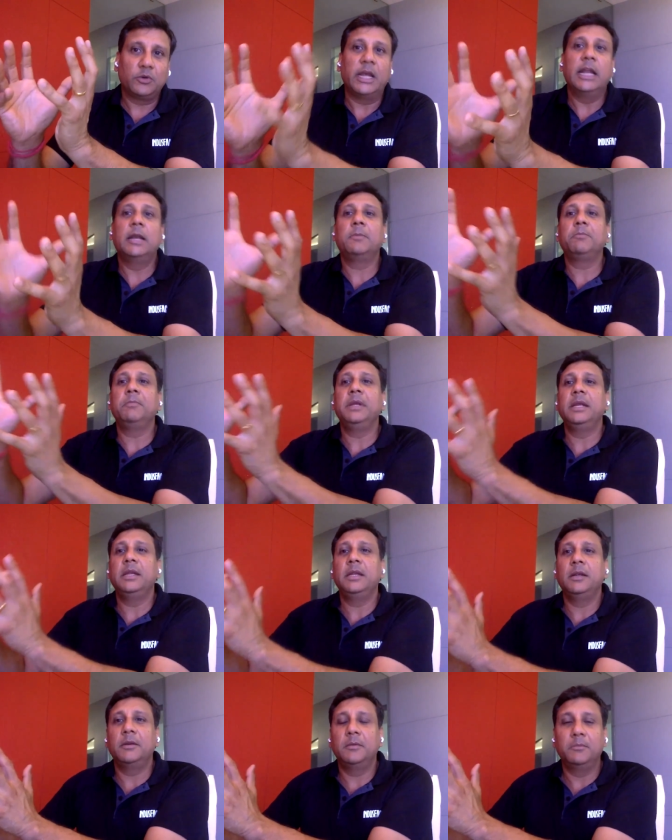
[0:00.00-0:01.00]
which could help
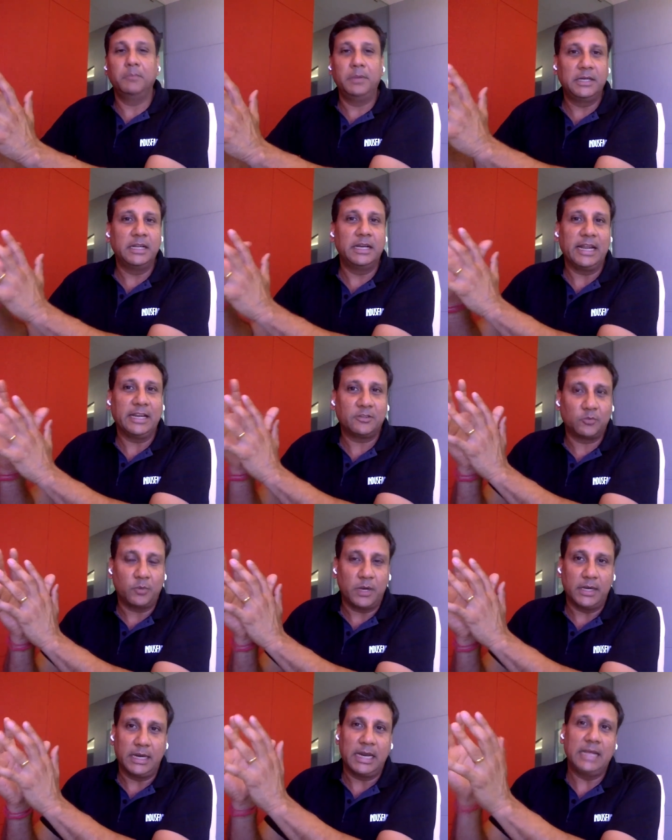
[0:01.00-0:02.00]
me build the
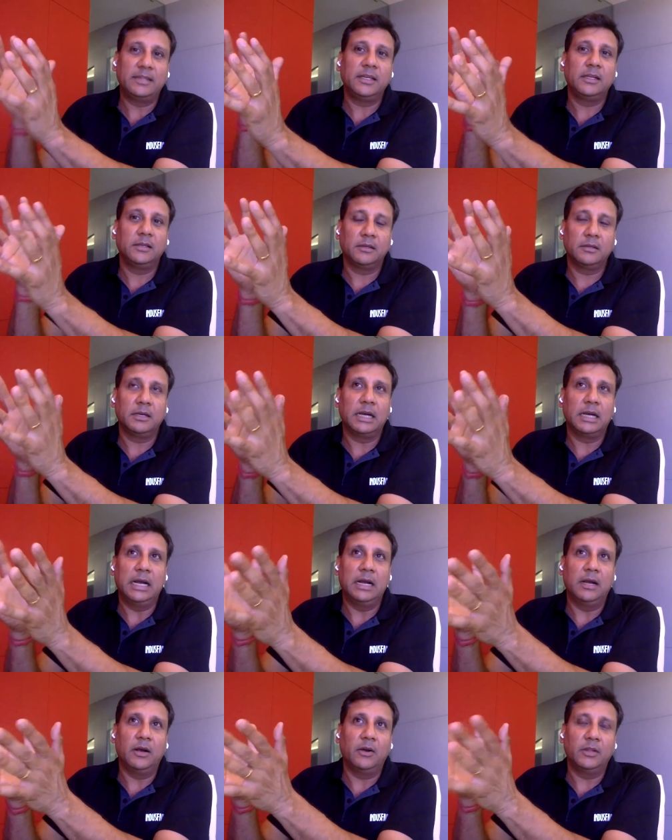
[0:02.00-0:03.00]
next one. And I think
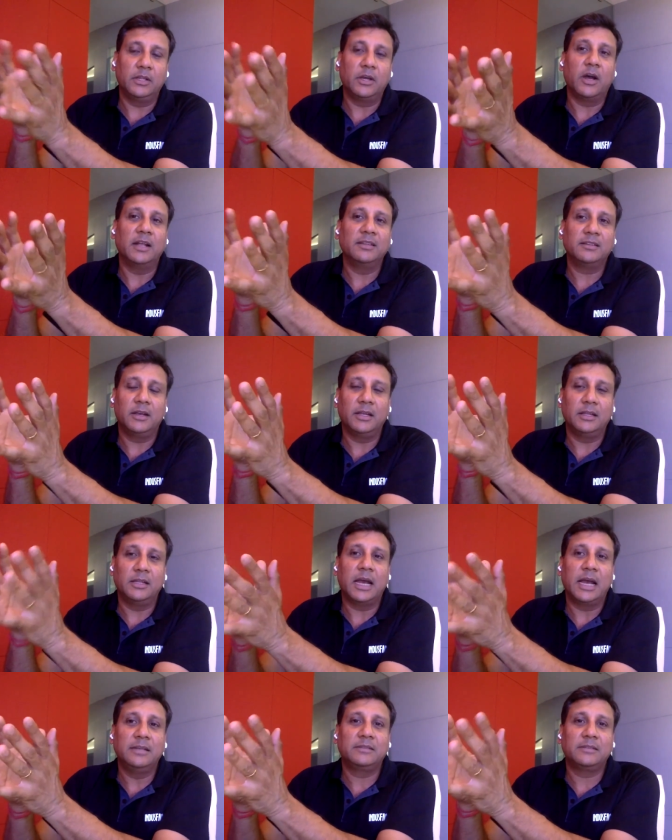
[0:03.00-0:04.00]
in
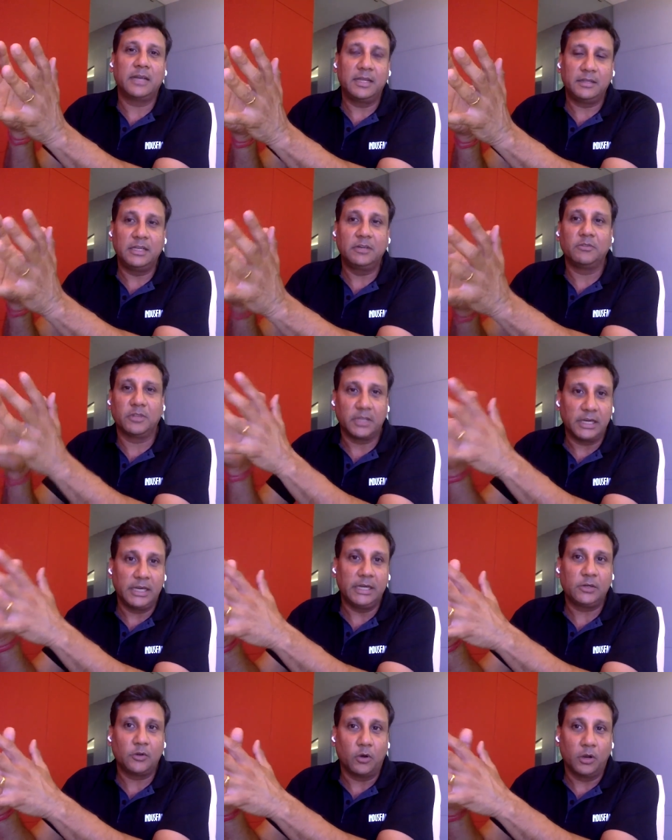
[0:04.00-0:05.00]
the hindsight, I think it was a
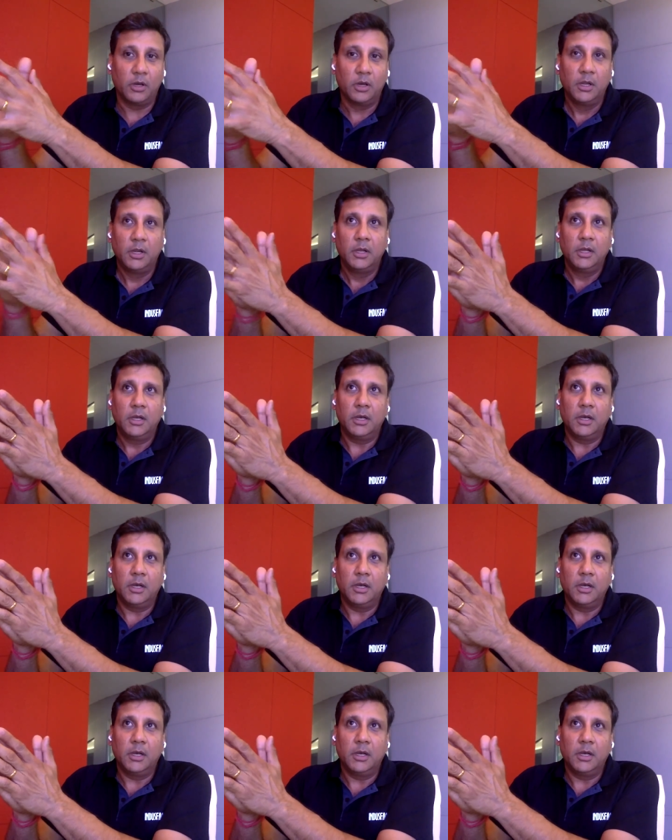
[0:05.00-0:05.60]
great call